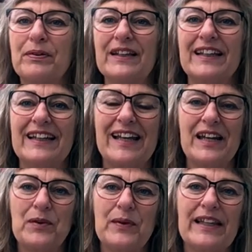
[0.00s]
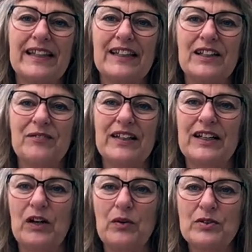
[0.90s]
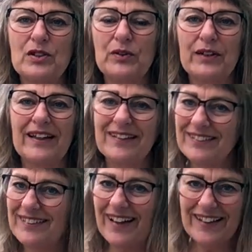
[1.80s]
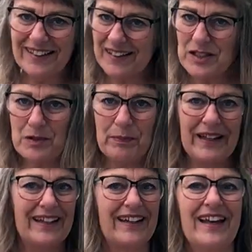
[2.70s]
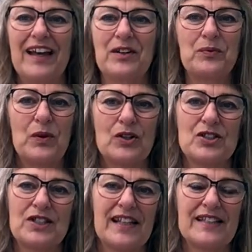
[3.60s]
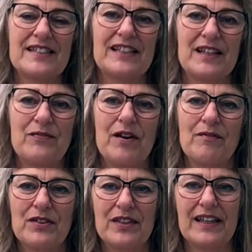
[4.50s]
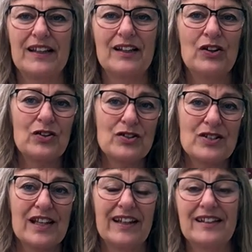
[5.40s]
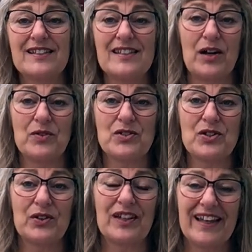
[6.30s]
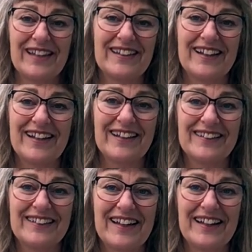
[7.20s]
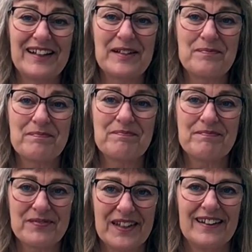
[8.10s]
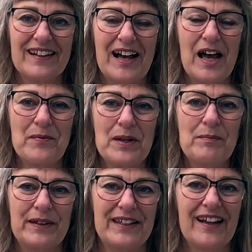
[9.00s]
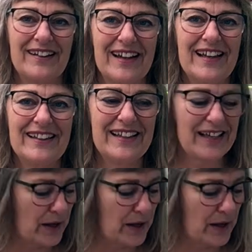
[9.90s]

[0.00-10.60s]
in any way in the video. So, and I can spin and watch and see if everything looks and sounds okay, and then I will be done. I think